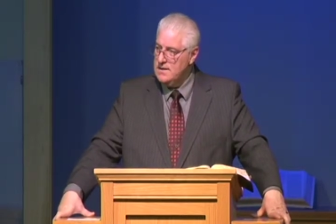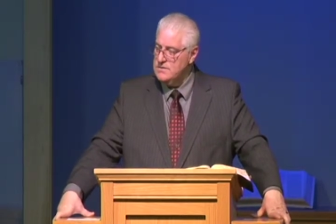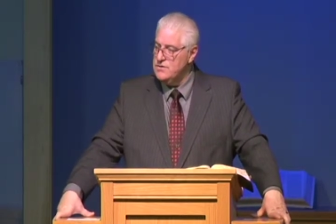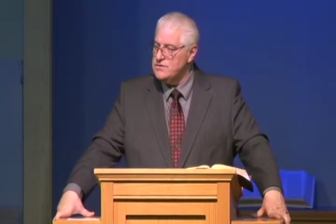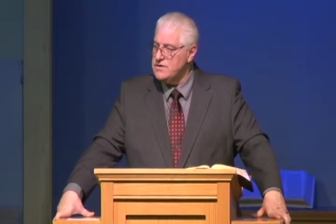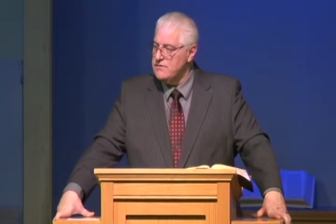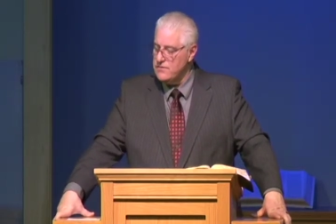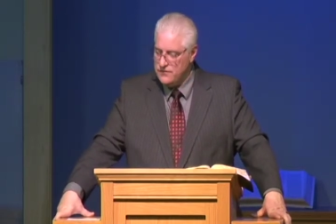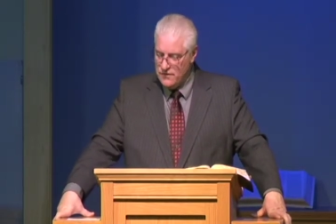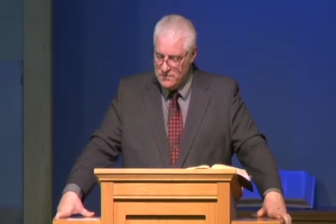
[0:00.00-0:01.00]
Do you
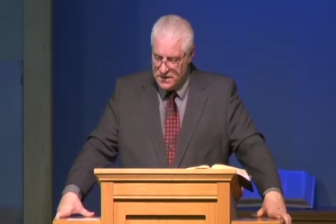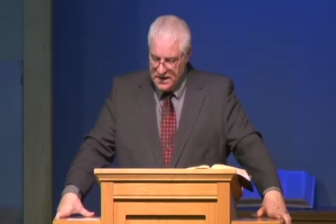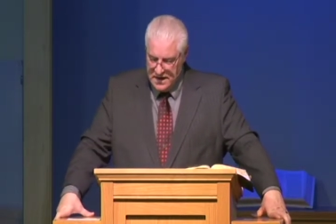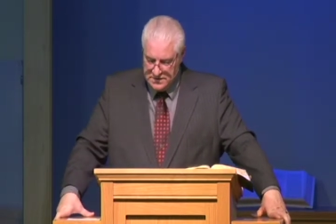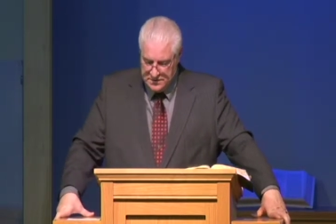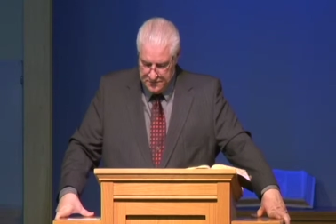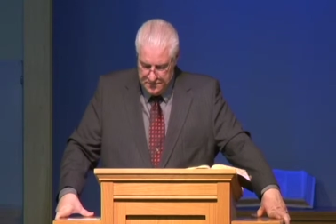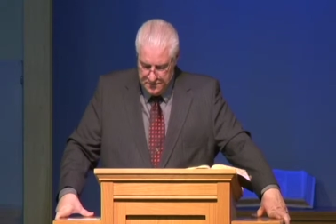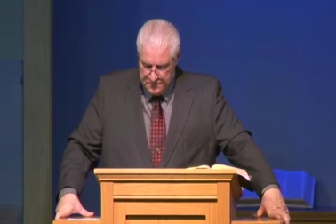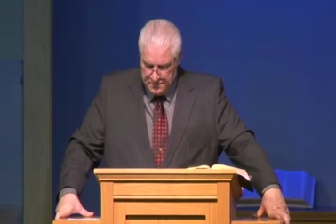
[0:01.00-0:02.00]
suffer from a case of
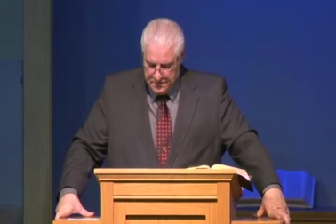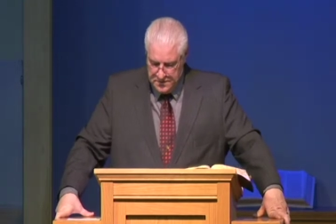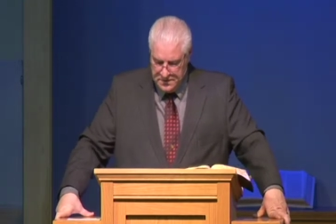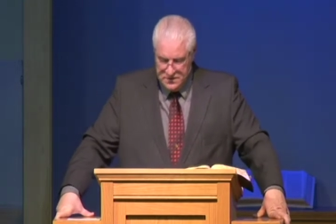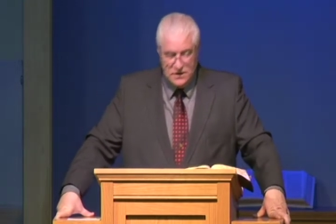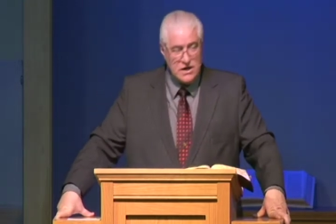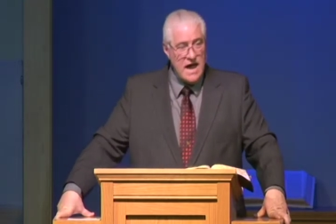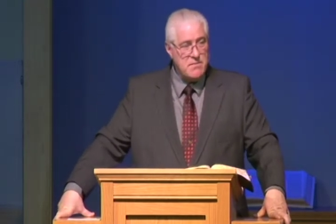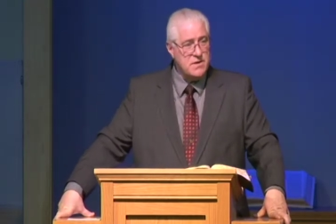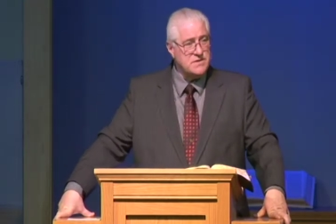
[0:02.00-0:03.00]
the
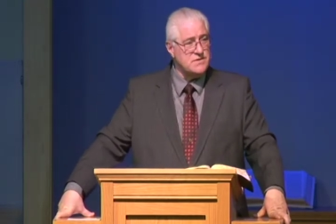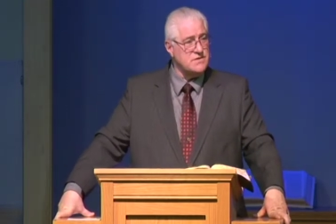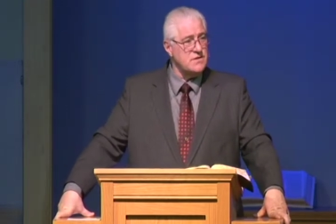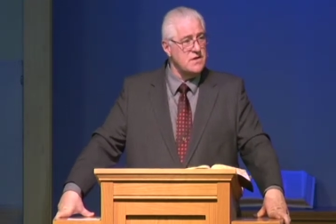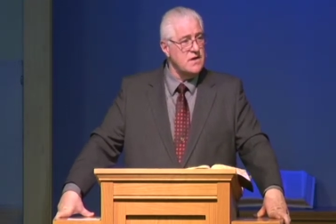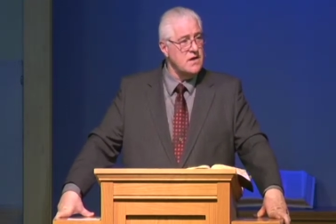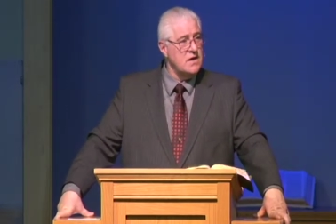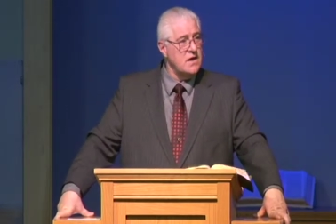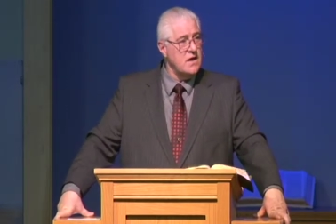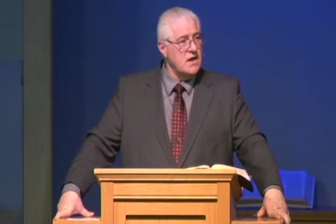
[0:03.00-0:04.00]
yabbats?
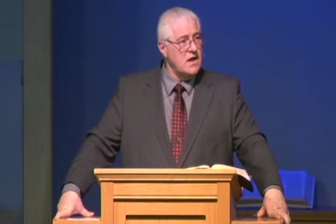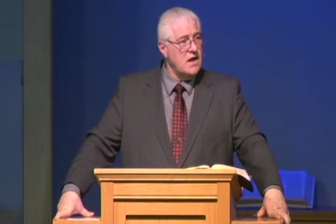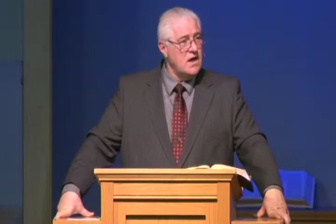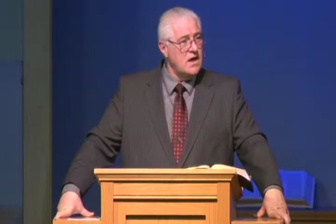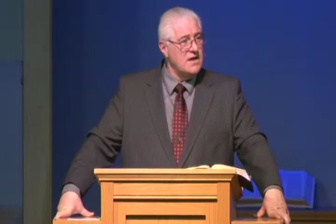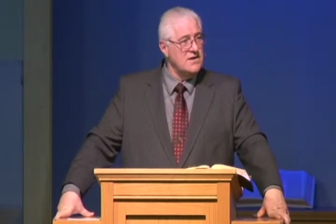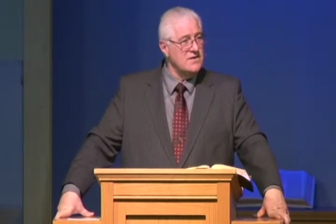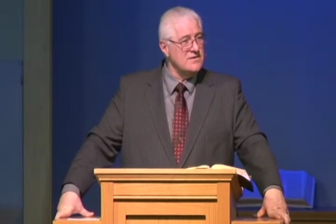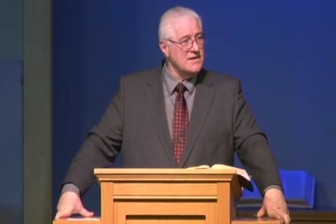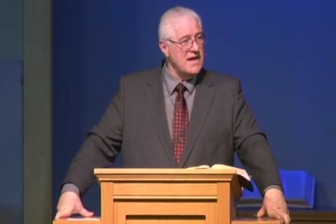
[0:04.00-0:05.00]
You
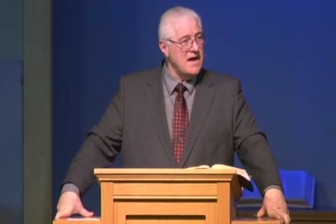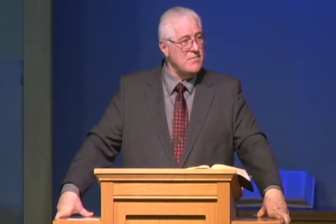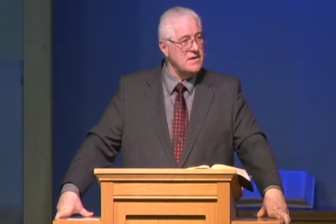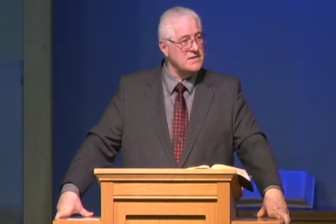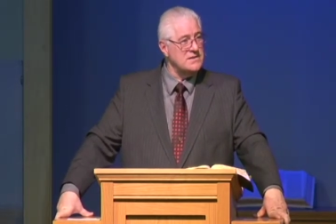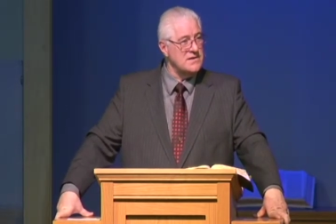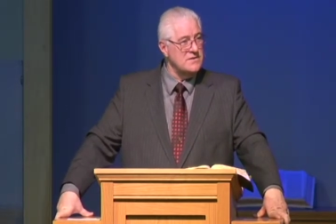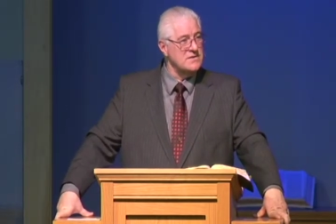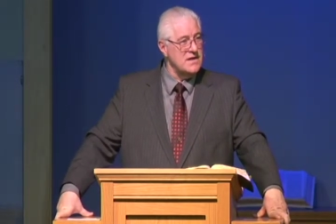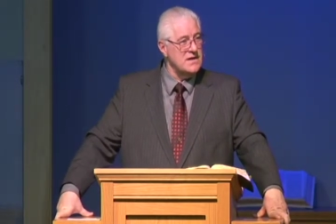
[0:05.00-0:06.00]
know, the yabbats? You know
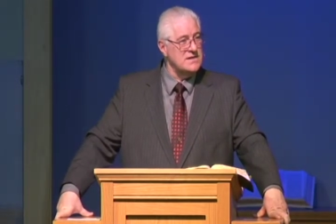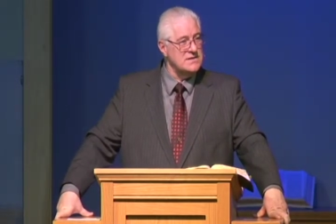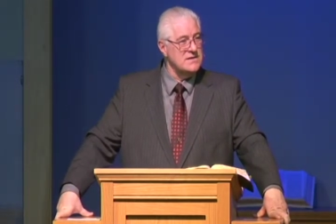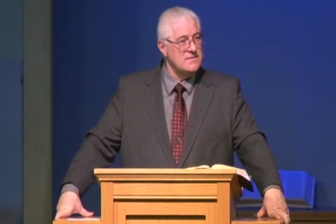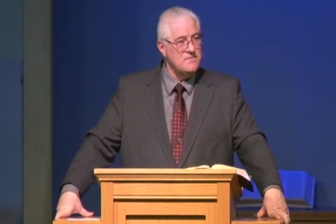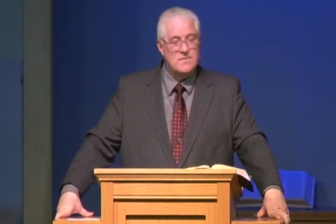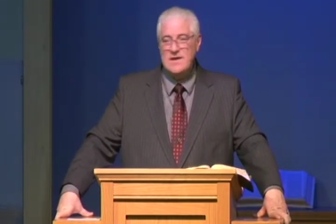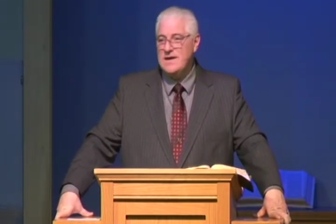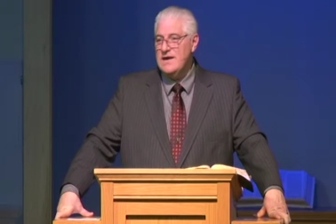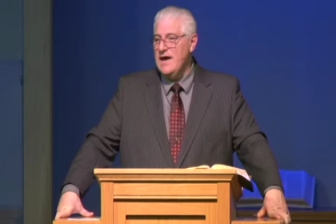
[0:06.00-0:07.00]
what that is?
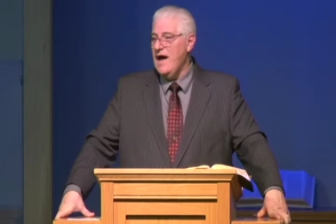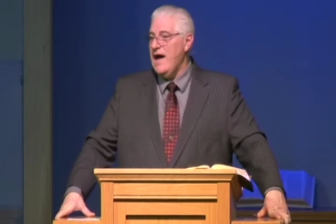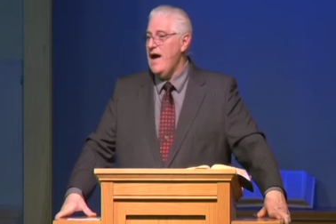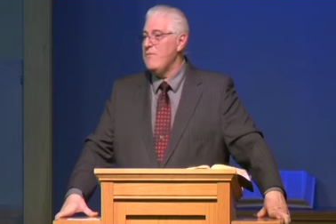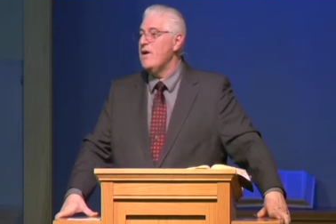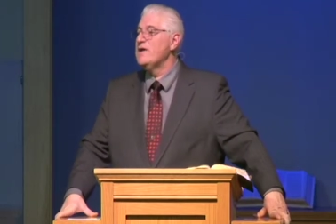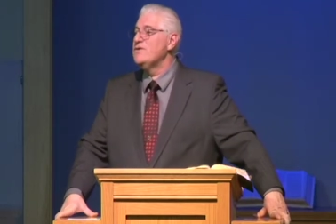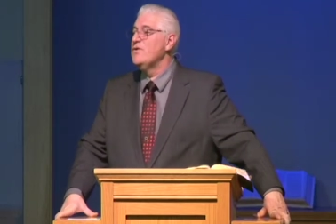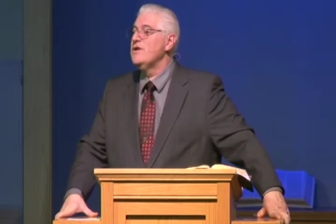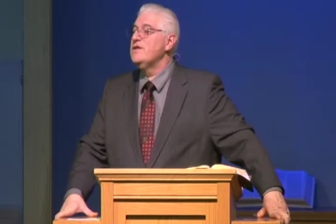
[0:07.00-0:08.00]
I, I want to
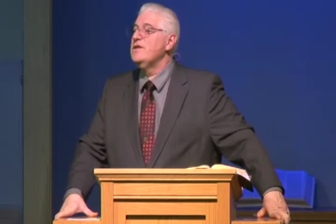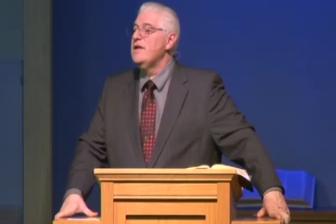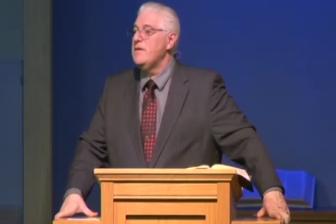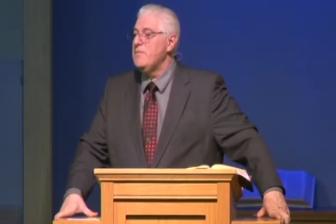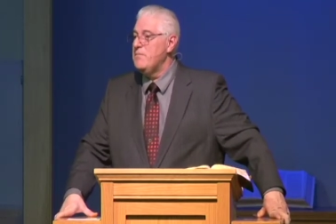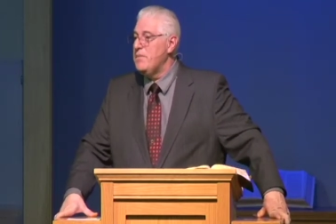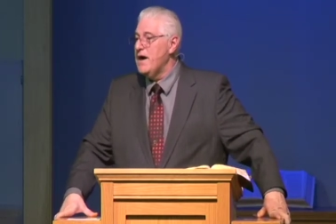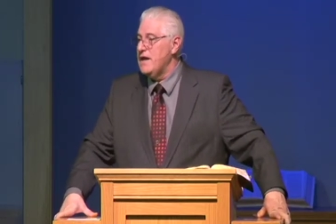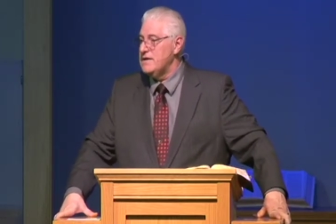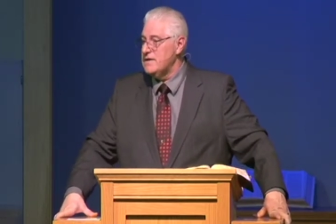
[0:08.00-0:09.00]
do it,
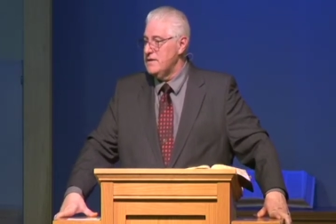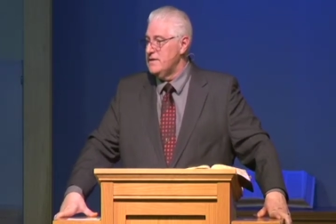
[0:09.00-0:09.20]
but